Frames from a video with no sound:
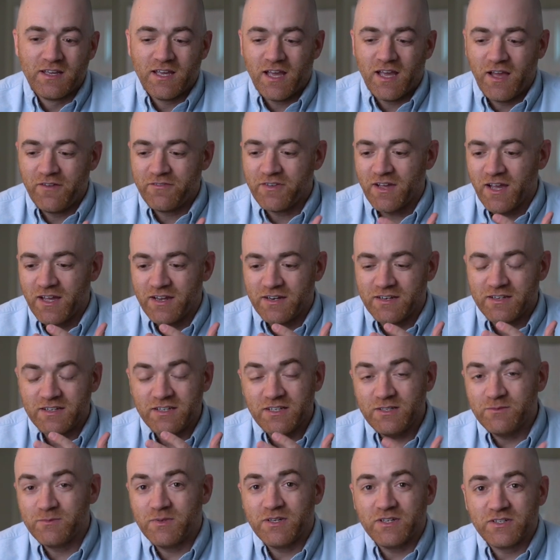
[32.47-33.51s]
I've gotten
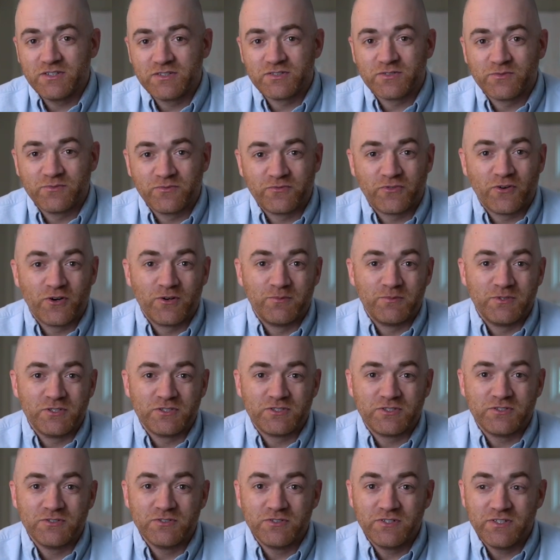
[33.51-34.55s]
emails from former
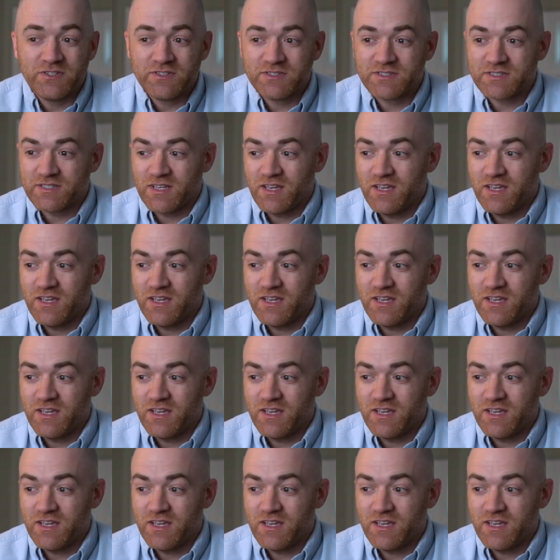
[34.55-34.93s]
students